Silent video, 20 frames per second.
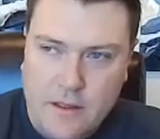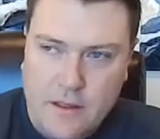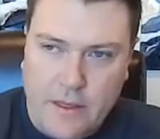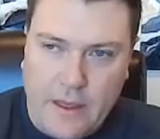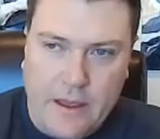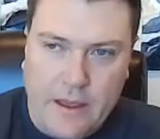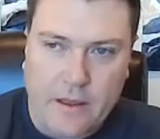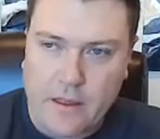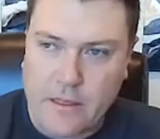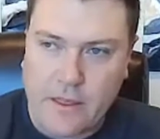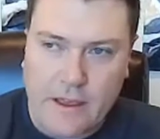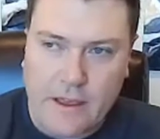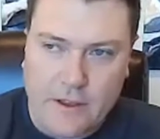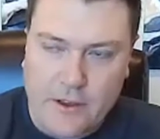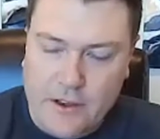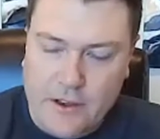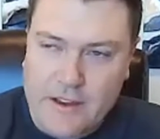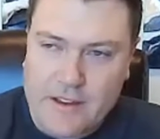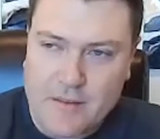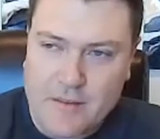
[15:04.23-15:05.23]
Thank thank
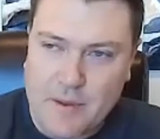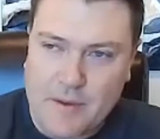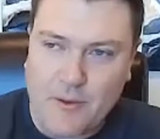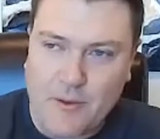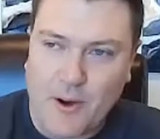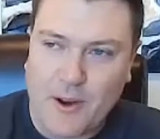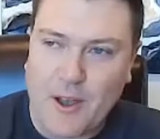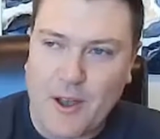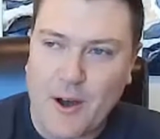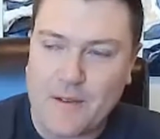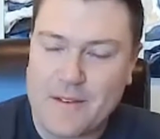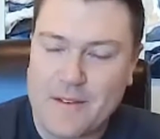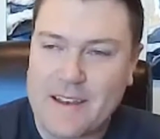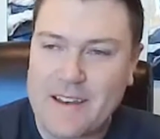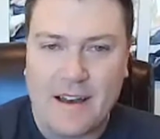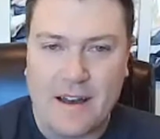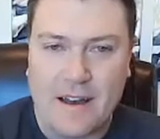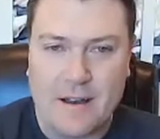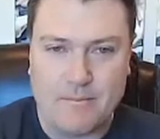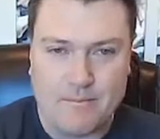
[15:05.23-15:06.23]
goodness fitness before COVID.
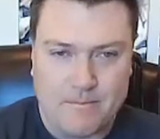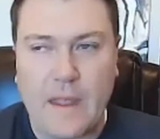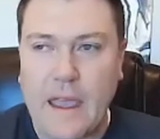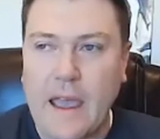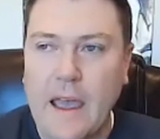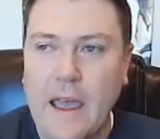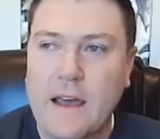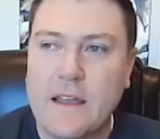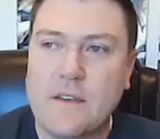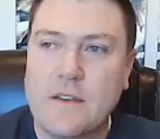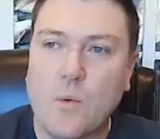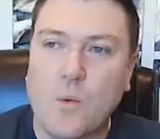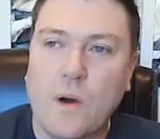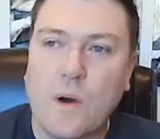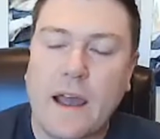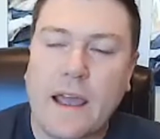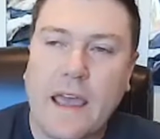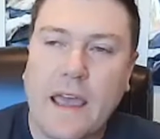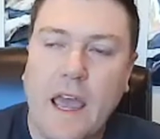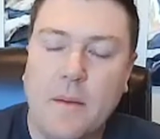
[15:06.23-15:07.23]
Um, and what
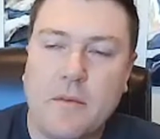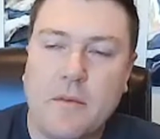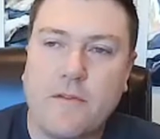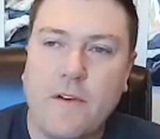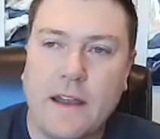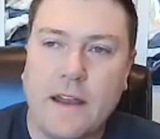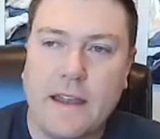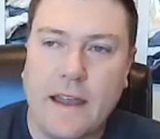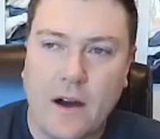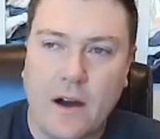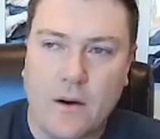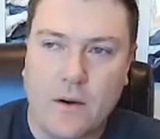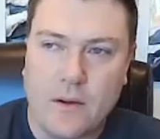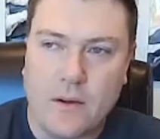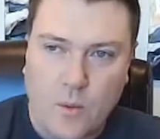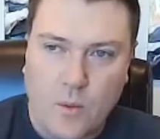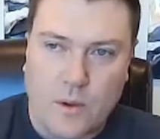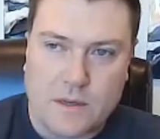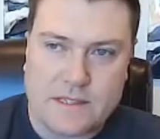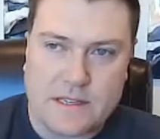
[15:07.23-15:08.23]
I came to find out
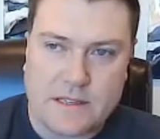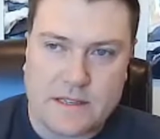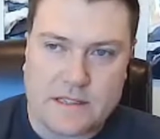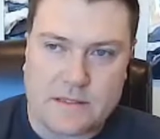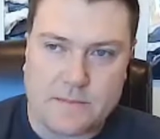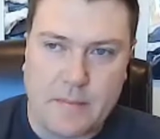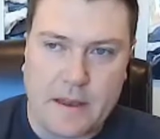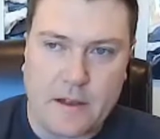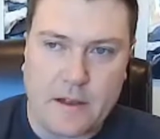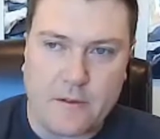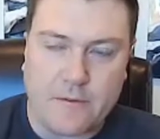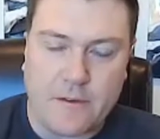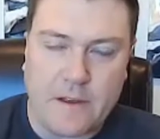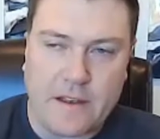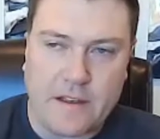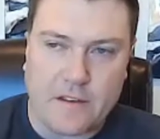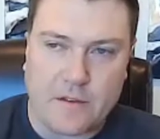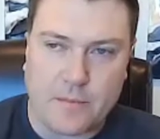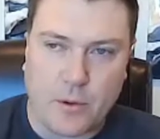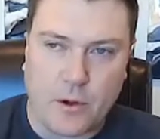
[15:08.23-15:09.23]
was that this mental
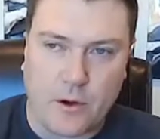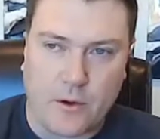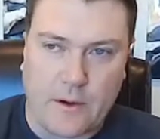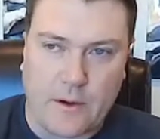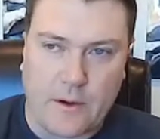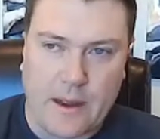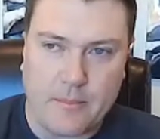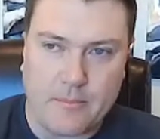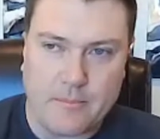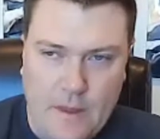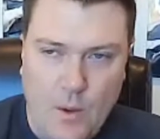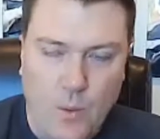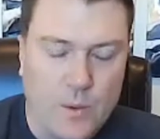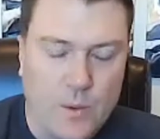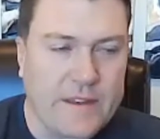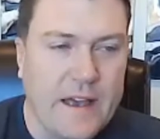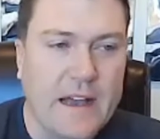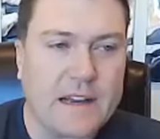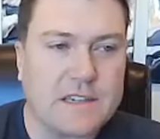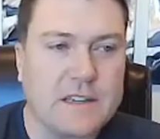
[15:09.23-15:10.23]
fitness program was
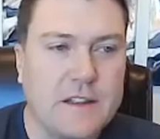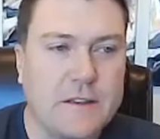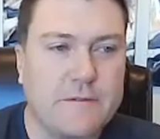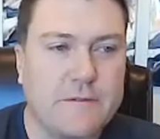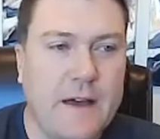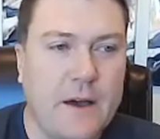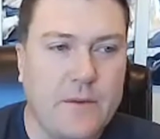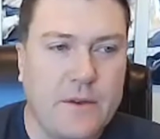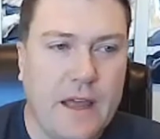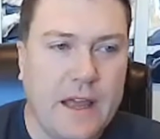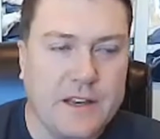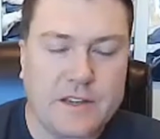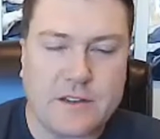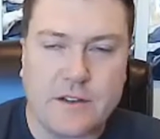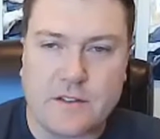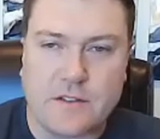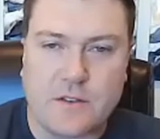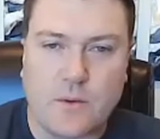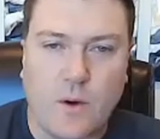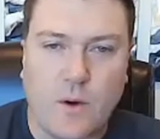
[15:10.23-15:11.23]
actually
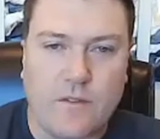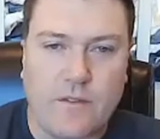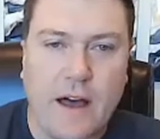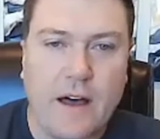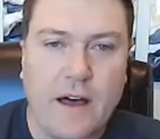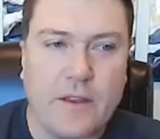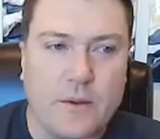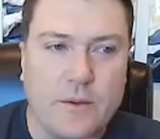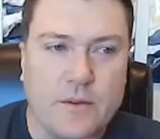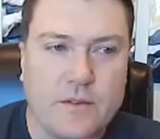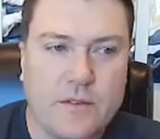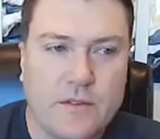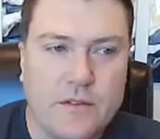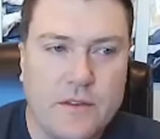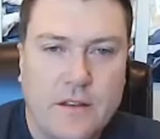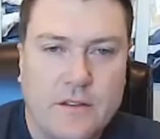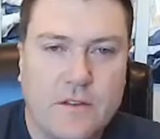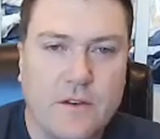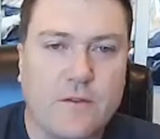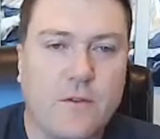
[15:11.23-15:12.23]
foundational to our values.
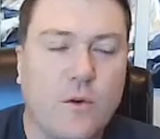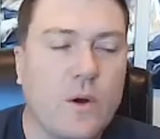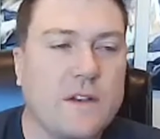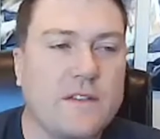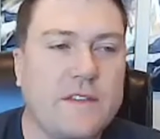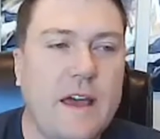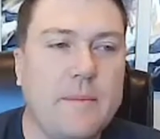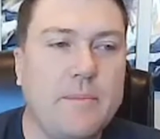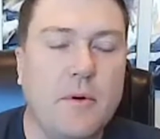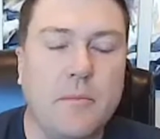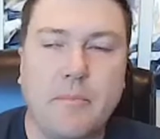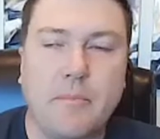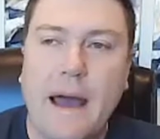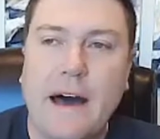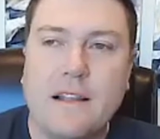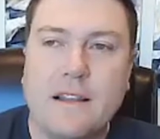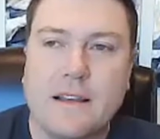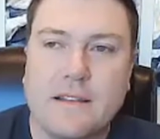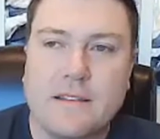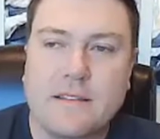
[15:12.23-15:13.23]
So, for example,
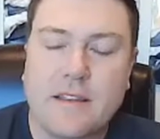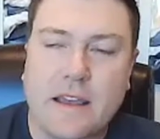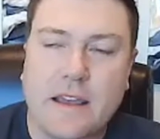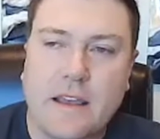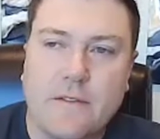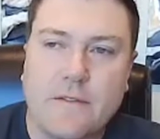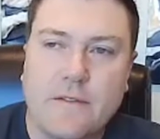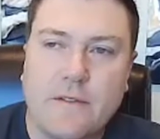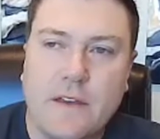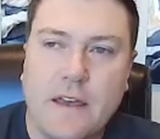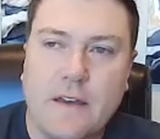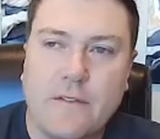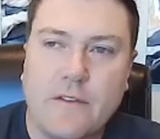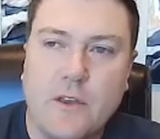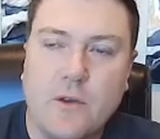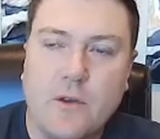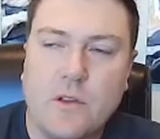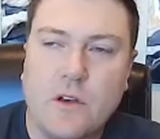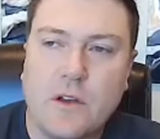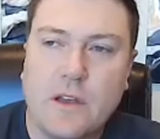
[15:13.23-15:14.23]
balance. Like if if
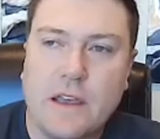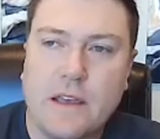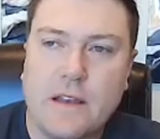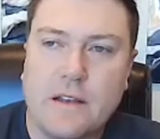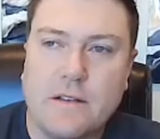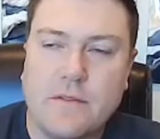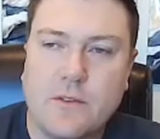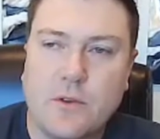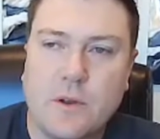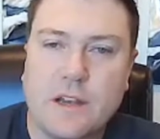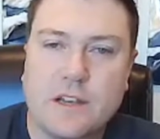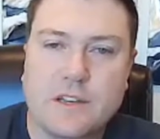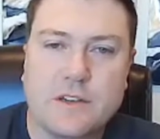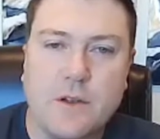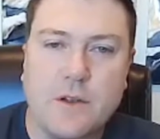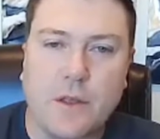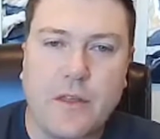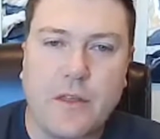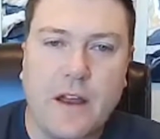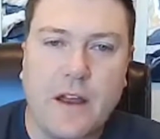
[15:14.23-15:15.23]
you look at
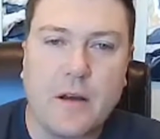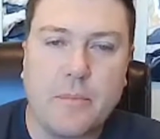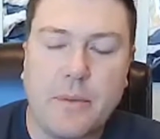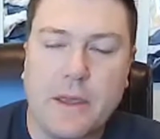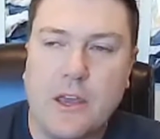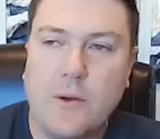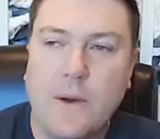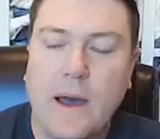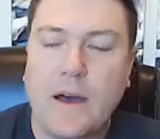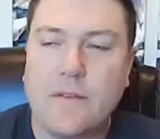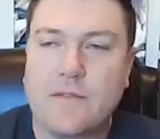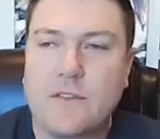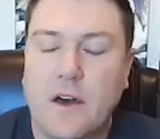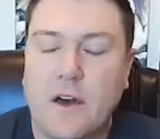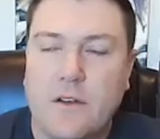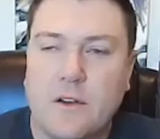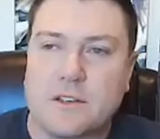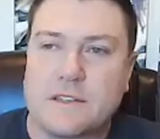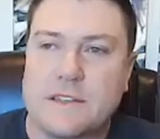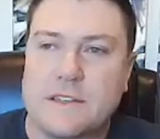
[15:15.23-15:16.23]
traditional therapy, you have to
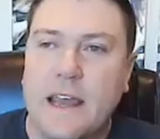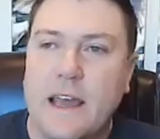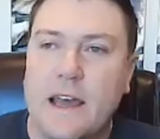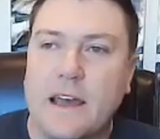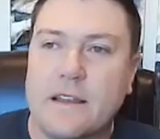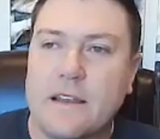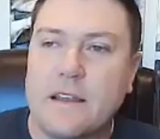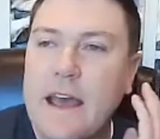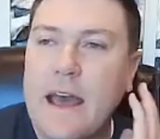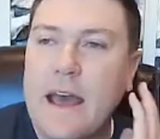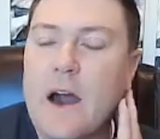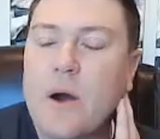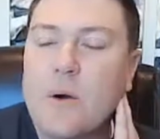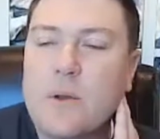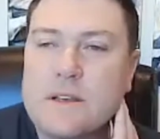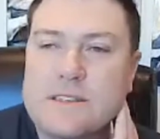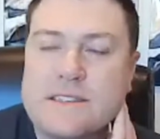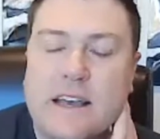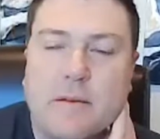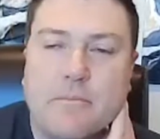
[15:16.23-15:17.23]
understand how
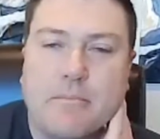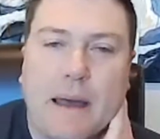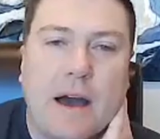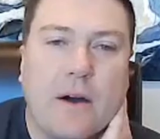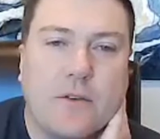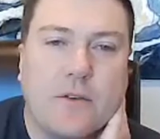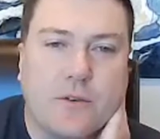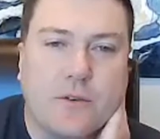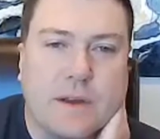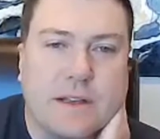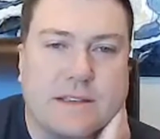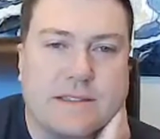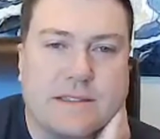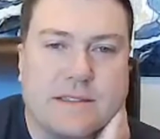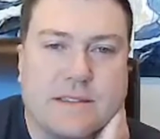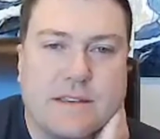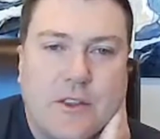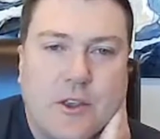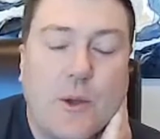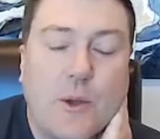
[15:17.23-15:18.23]
to set
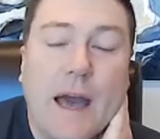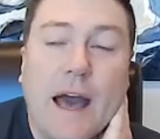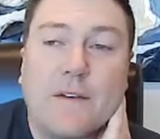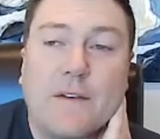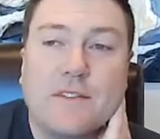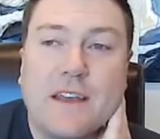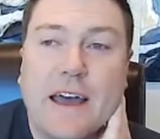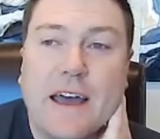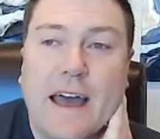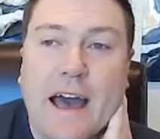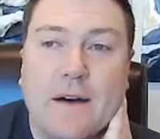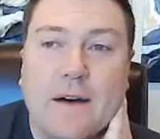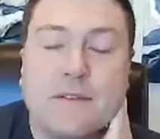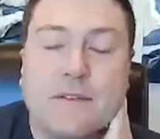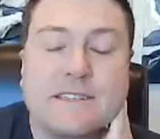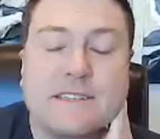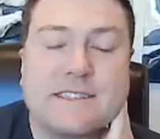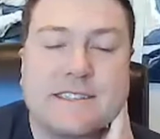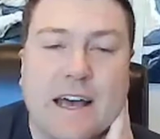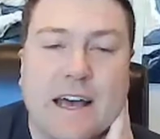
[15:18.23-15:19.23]
boundaries. You have to have
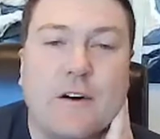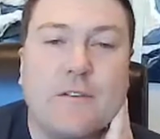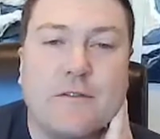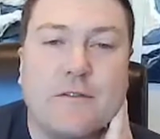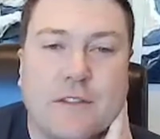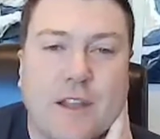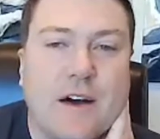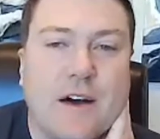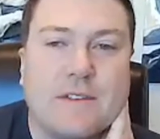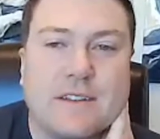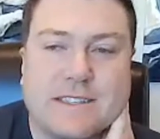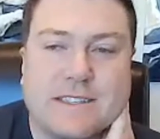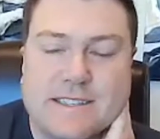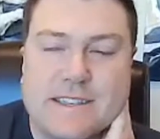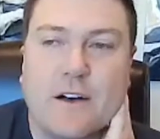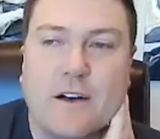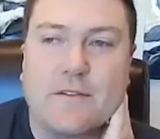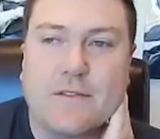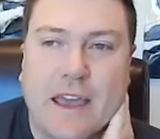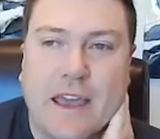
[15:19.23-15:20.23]
self love and
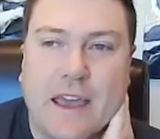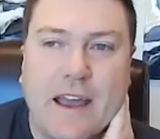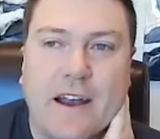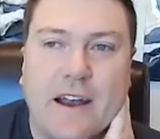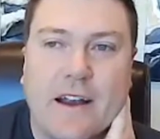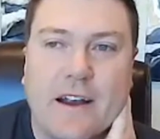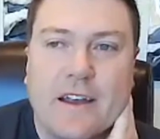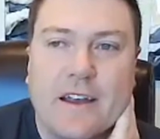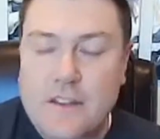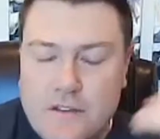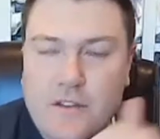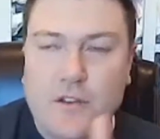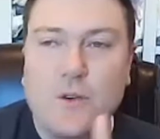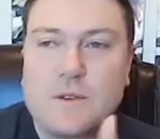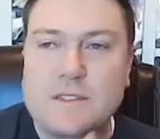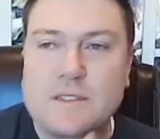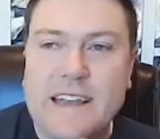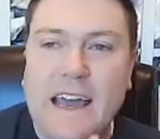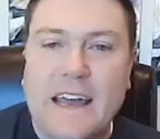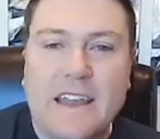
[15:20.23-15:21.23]
self care to
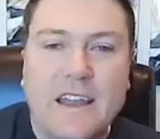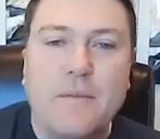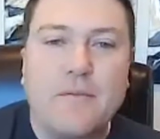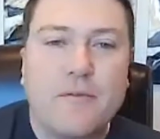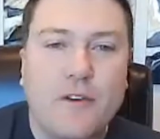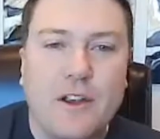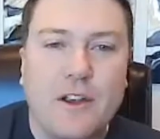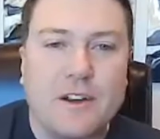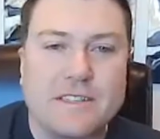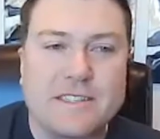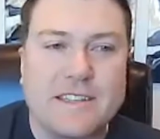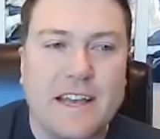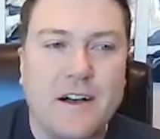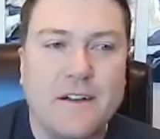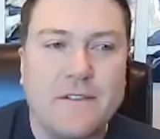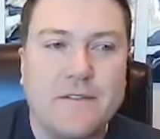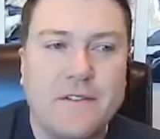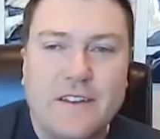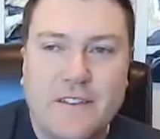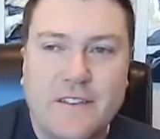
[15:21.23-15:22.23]
stand up for
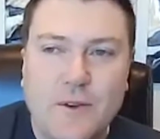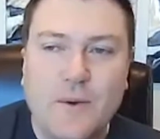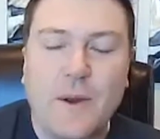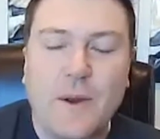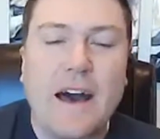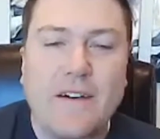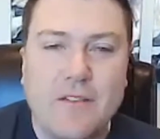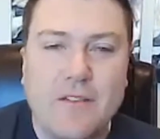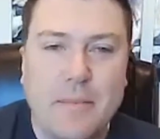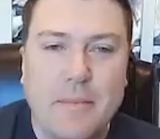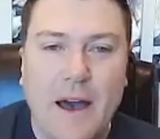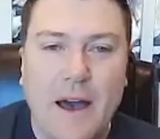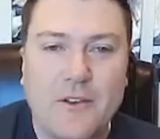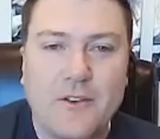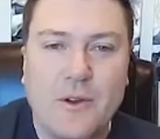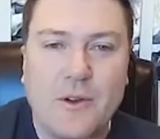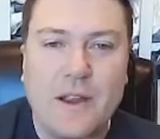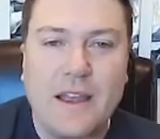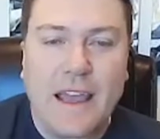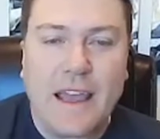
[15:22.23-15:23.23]
yourself, to have a
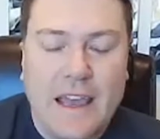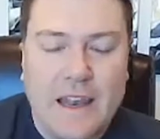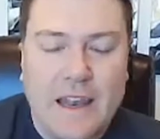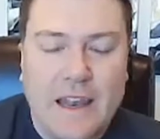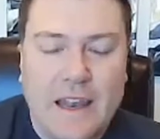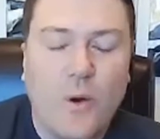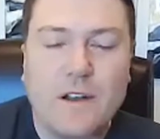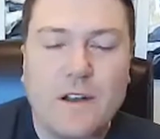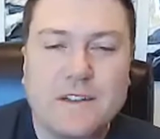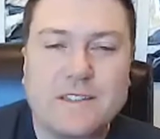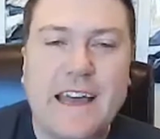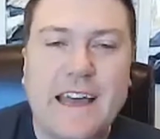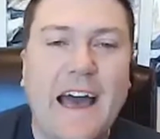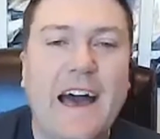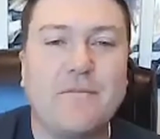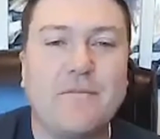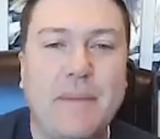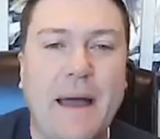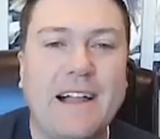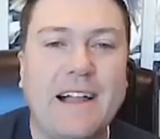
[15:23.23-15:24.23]
boundary in order to
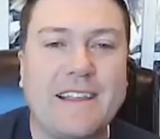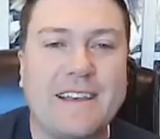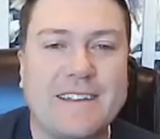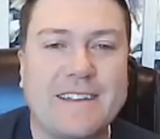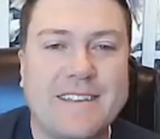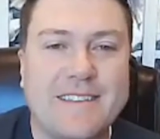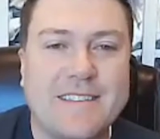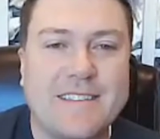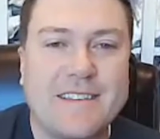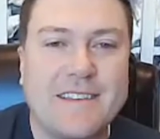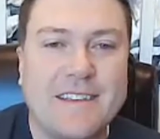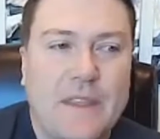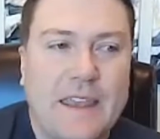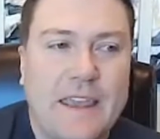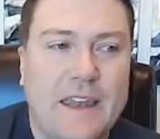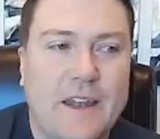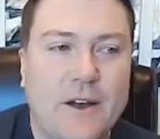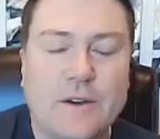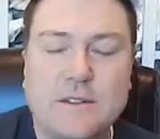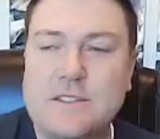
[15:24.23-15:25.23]
have balance
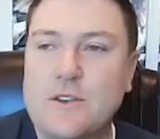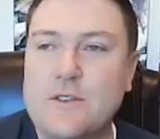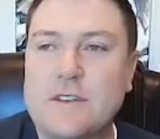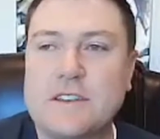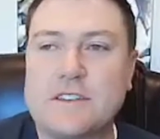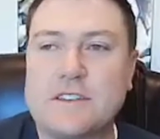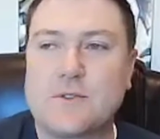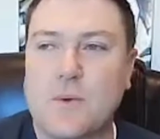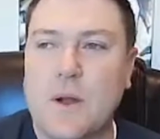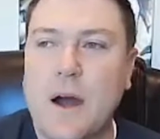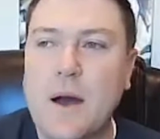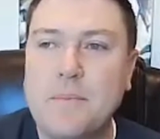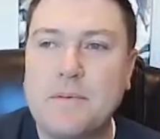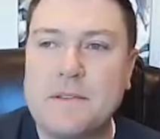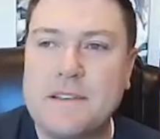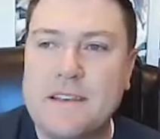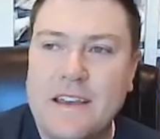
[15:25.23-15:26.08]
you know to disrupt